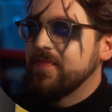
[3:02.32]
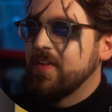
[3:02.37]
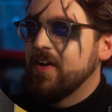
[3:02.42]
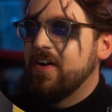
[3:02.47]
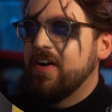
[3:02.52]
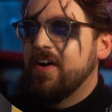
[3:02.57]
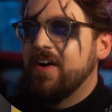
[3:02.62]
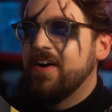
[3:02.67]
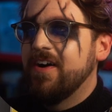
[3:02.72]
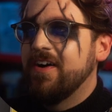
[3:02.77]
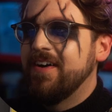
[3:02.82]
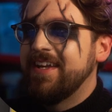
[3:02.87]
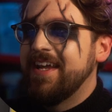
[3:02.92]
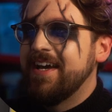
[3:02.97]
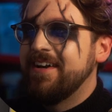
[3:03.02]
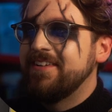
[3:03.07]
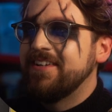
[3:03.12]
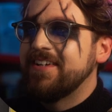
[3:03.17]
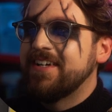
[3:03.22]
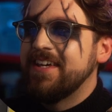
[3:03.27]
Ah,
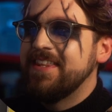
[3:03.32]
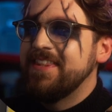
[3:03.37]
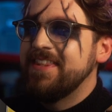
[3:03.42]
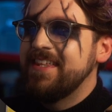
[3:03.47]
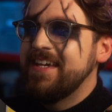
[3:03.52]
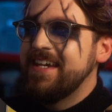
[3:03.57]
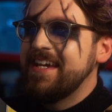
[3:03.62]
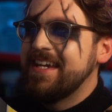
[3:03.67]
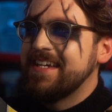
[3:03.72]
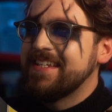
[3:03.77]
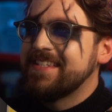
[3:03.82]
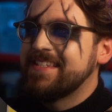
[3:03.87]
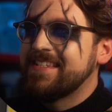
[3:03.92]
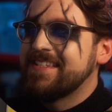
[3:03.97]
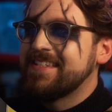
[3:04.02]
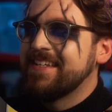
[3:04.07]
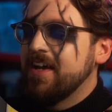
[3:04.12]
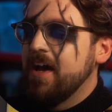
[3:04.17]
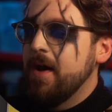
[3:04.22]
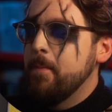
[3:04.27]
now look at this.